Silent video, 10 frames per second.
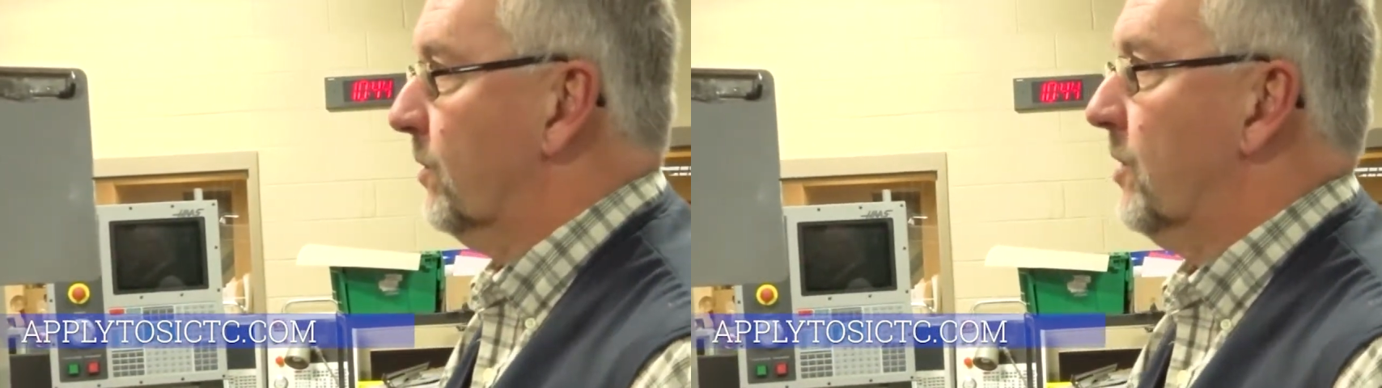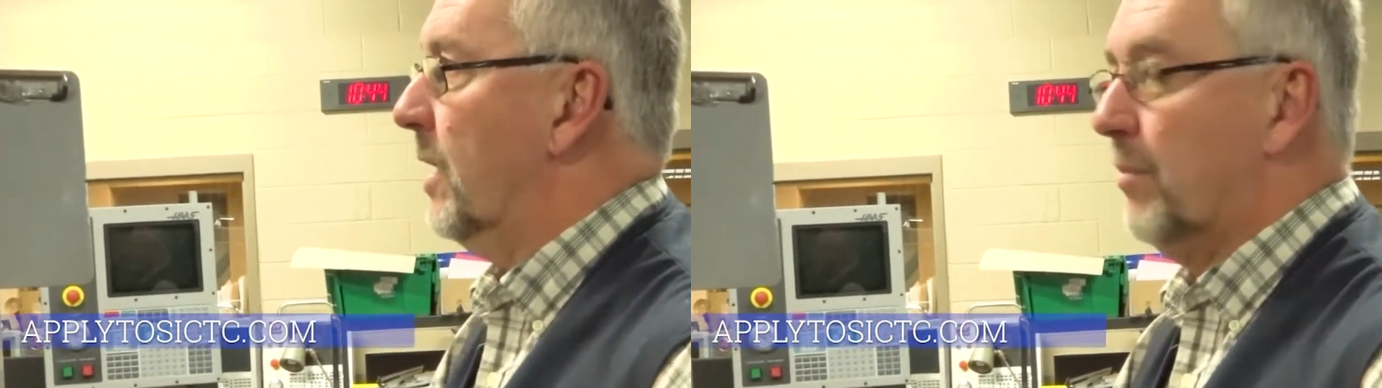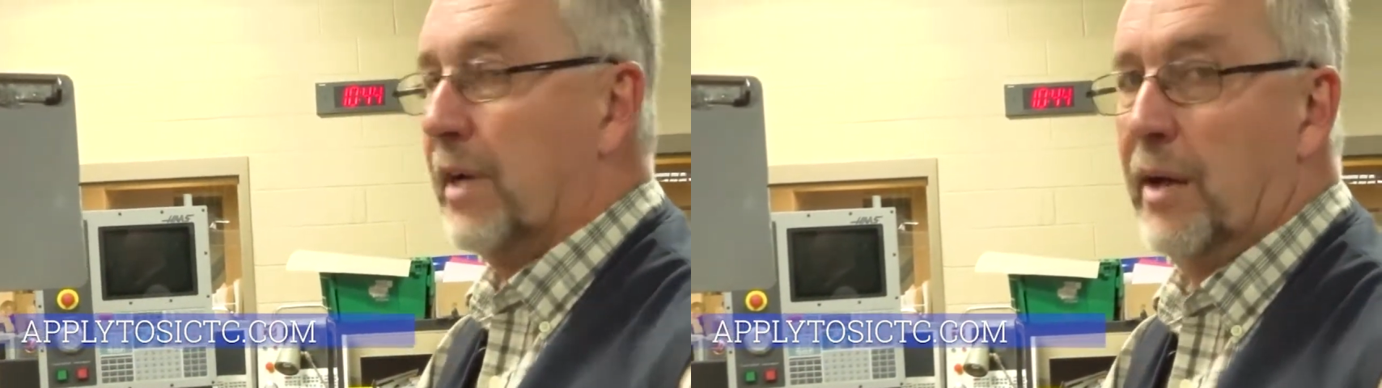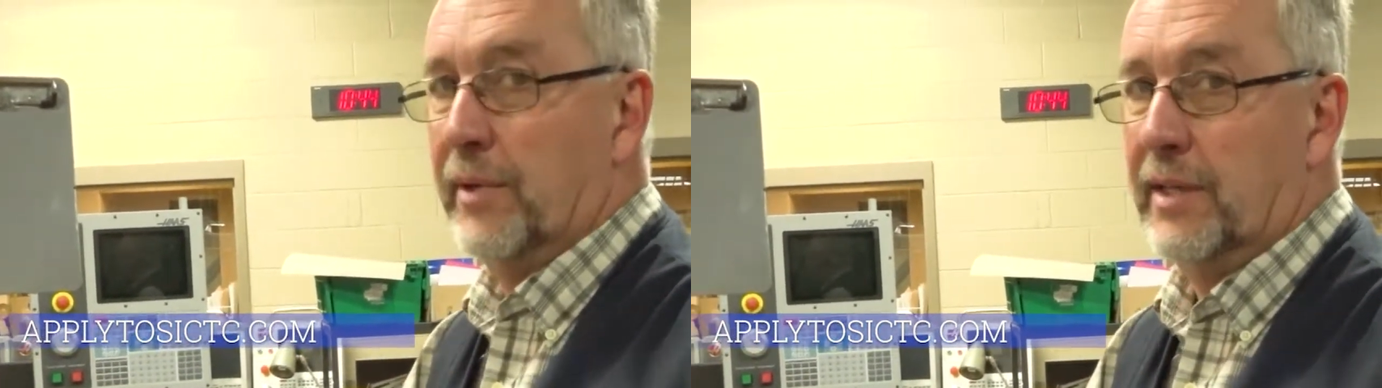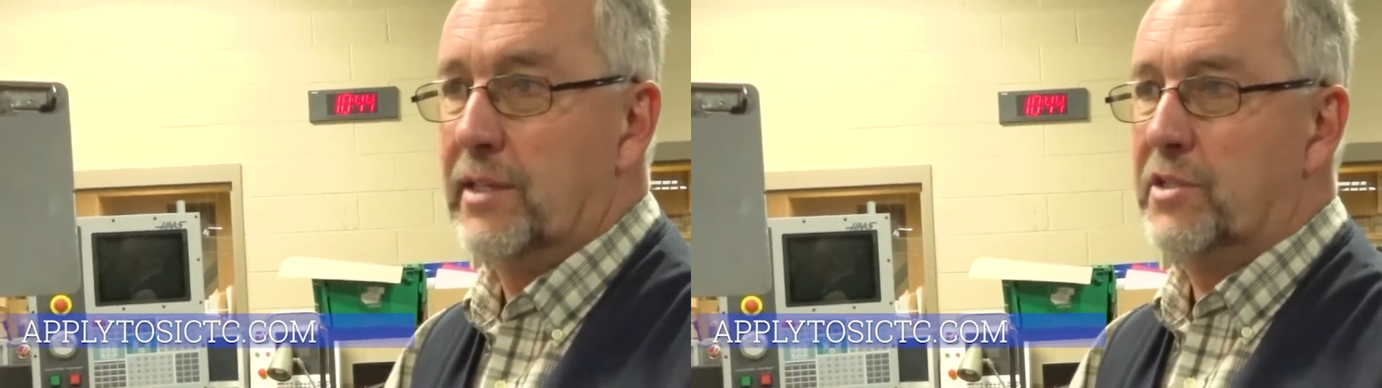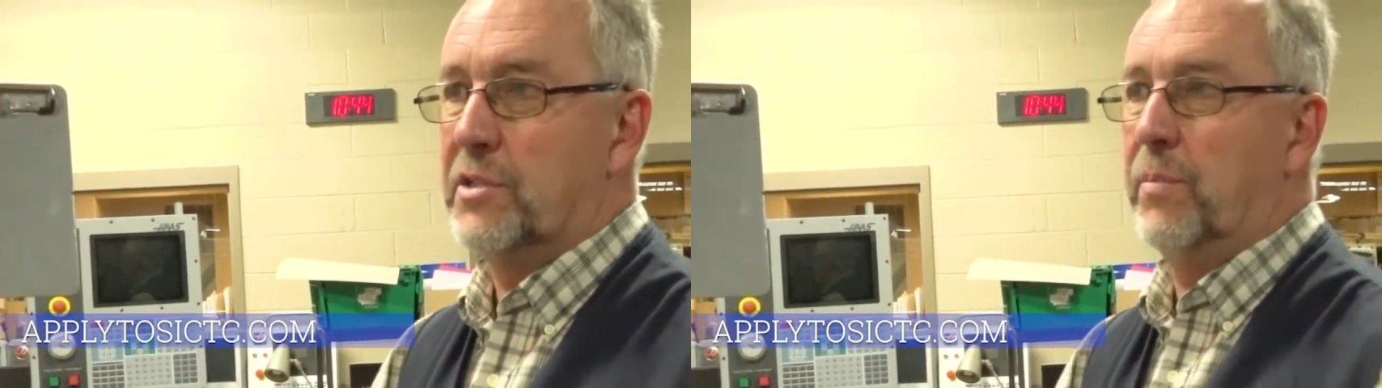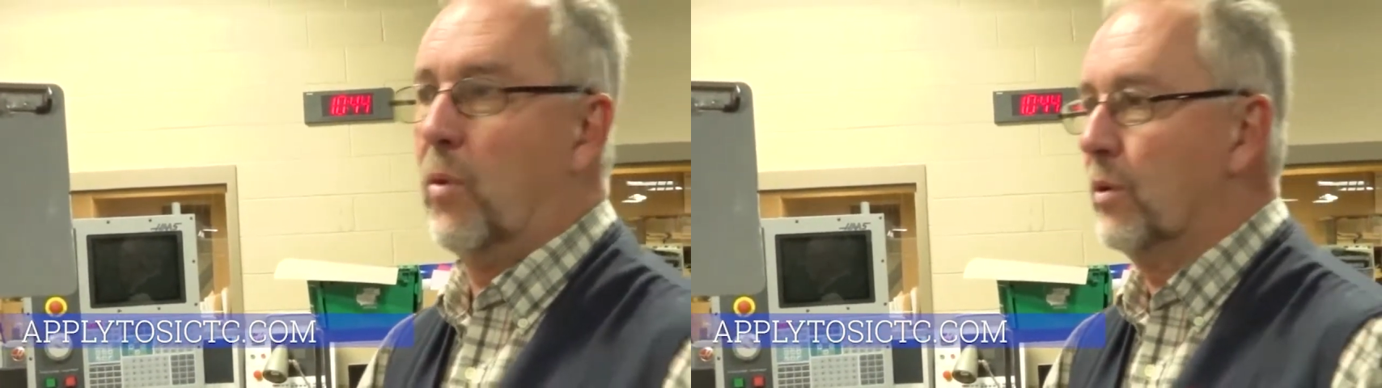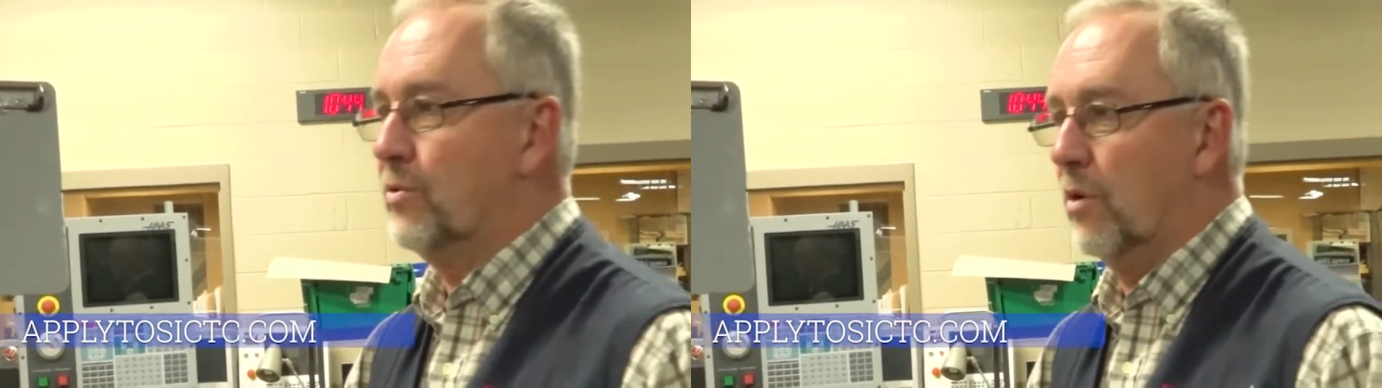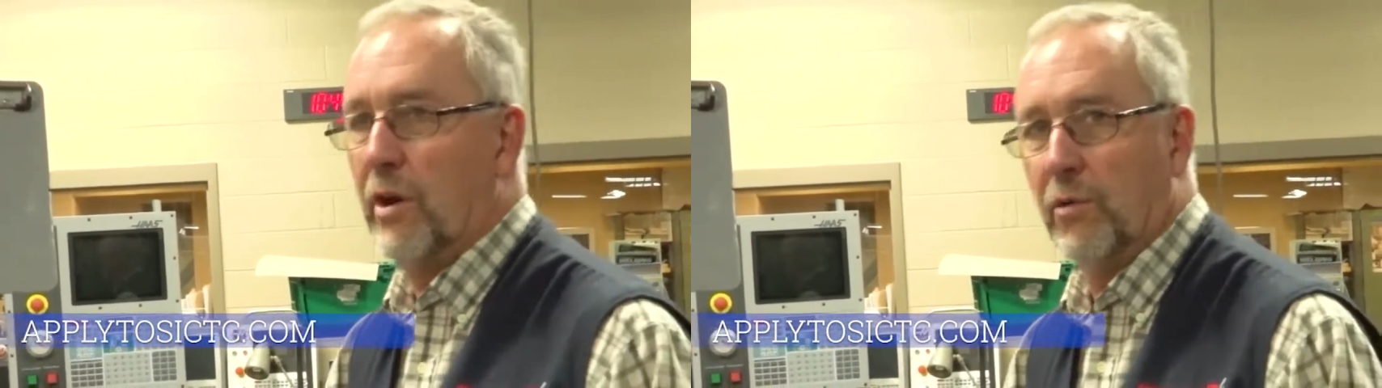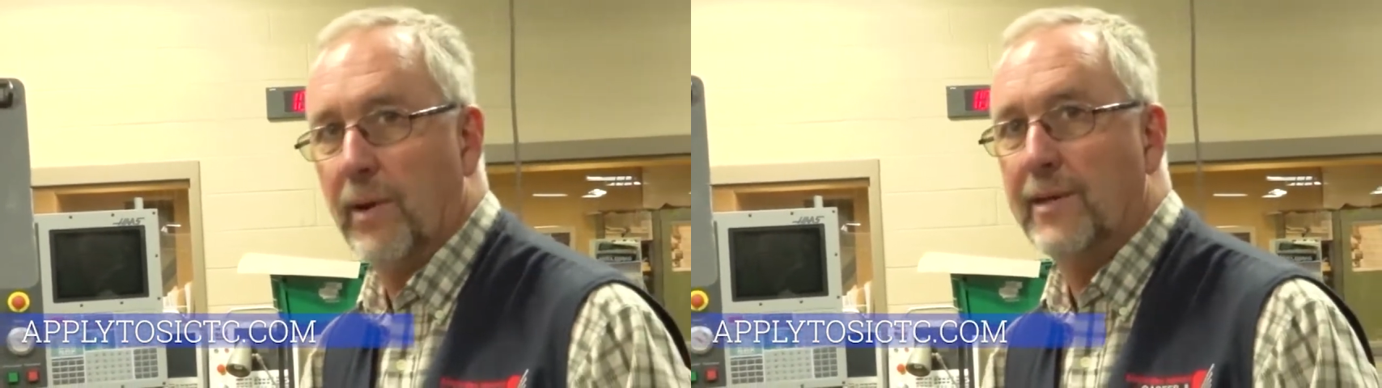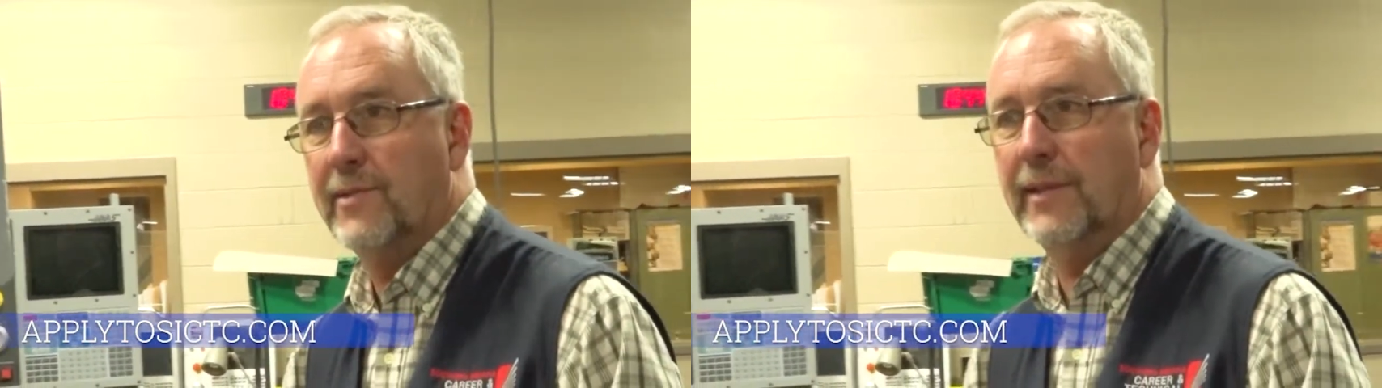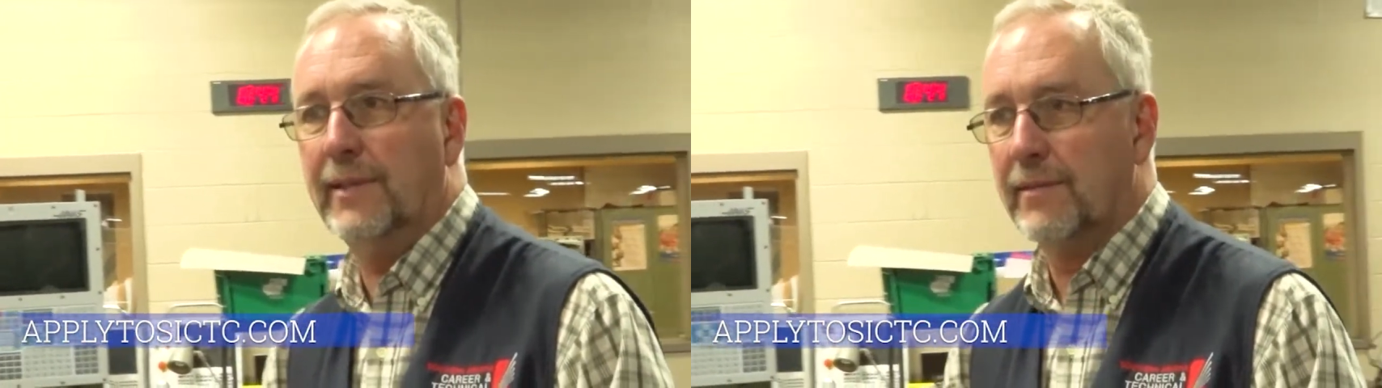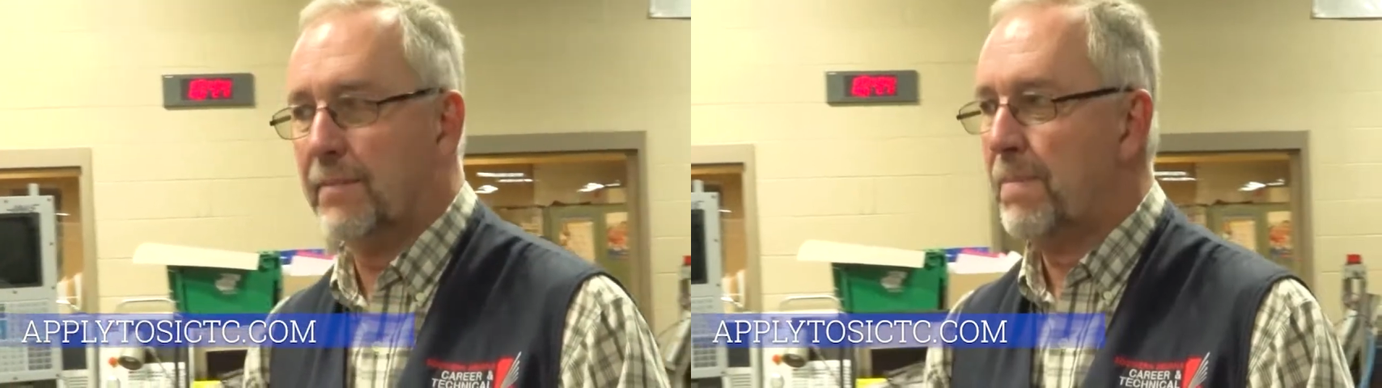same company that supports auto racing,